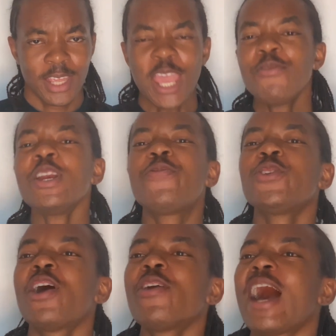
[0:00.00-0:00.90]
Even if you
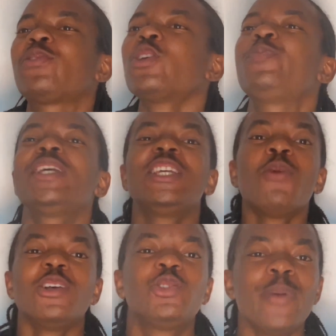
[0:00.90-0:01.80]
don't know how to speak
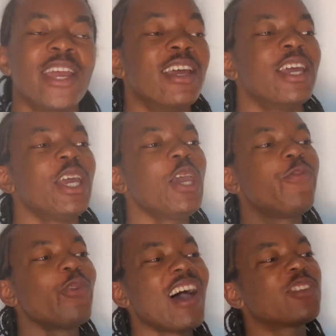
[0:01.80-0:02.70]
Igbo Izugbe,
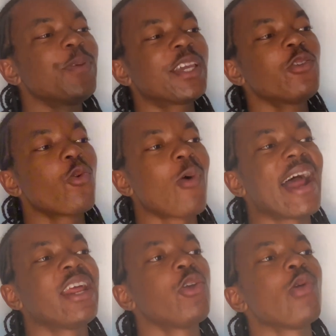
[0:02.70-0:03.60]
if you are speaking
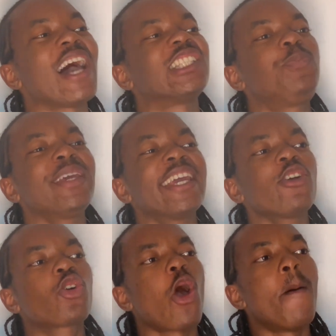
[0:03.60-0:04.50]
Ukwuani, you are
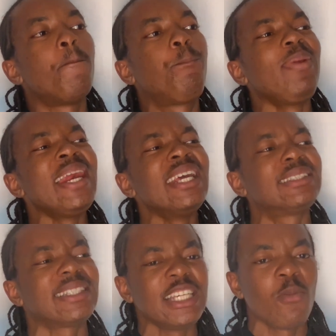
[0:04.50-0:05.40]
speaking
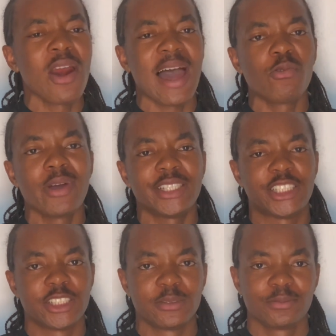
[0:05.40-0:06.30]
complete Igbo
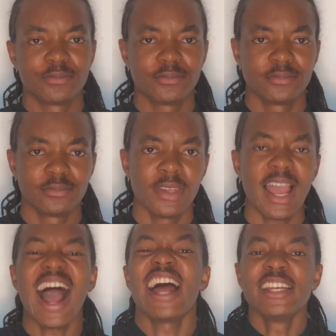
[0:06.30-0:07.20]
language.
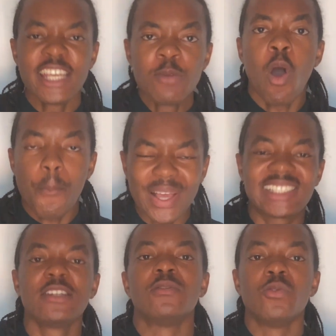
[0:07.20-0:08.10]
An Igbo
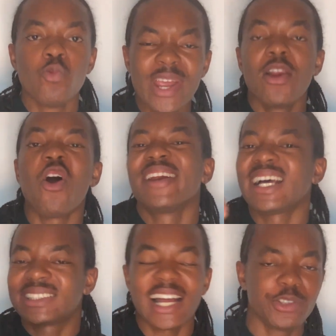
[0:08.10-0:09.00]
person will
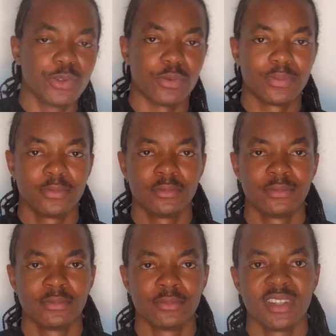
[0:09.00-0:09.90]
understand you.
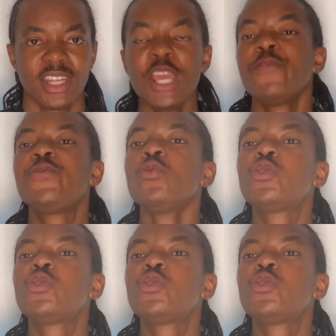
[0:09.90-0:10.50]
If you